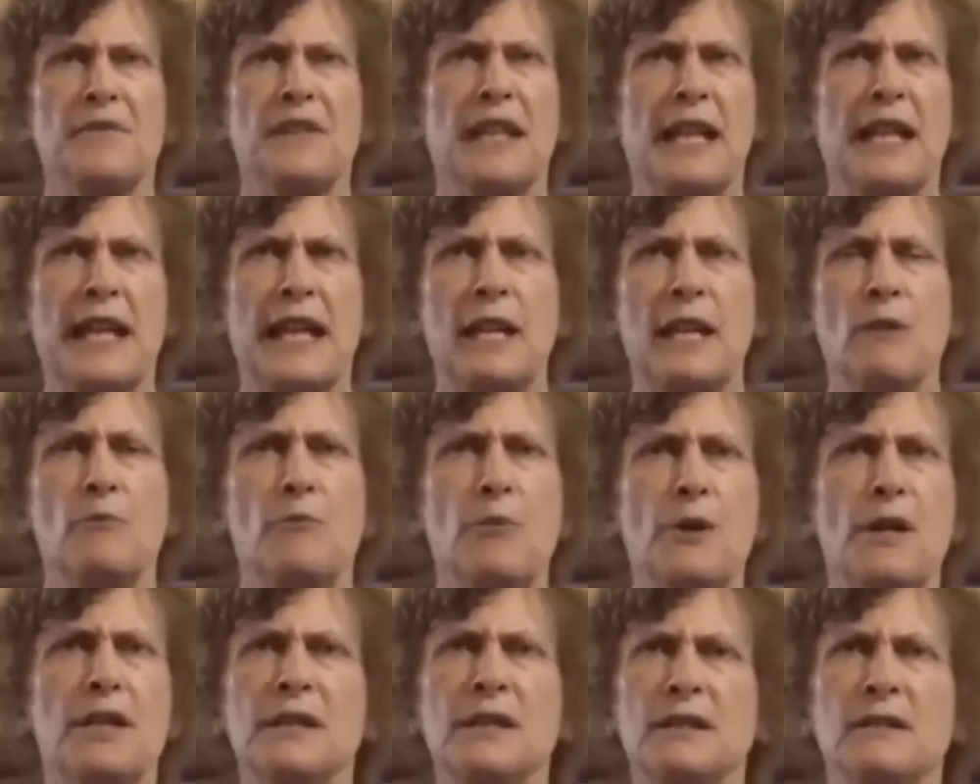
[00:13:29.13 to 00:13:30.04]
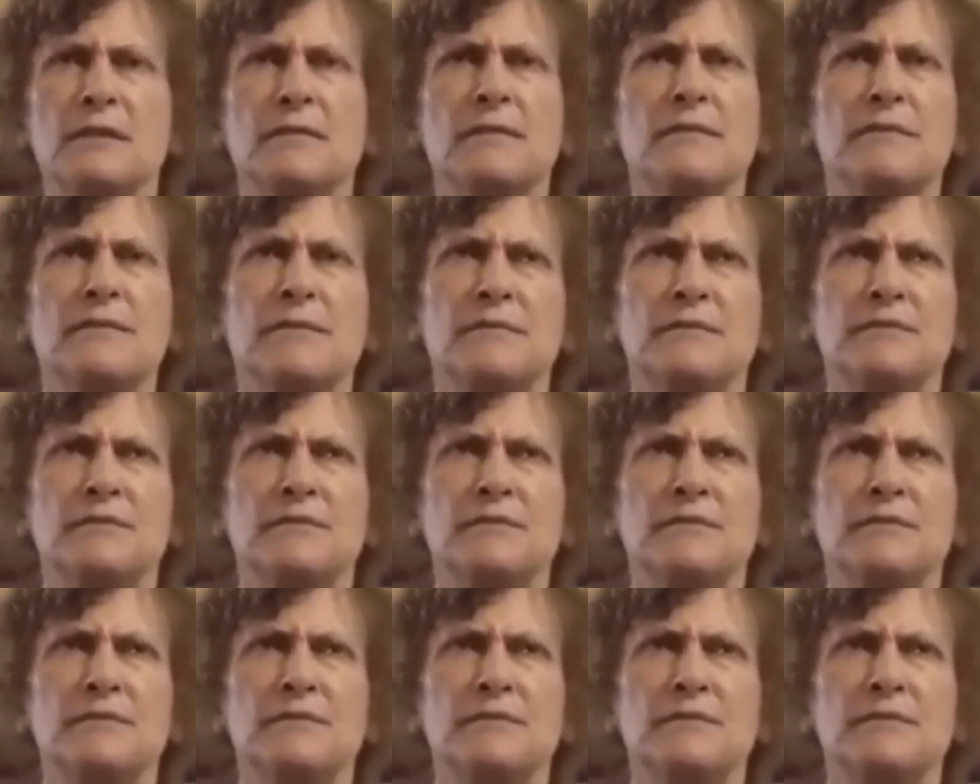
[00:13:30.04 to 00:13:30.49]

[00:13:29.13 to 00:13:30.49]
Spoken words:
in Britain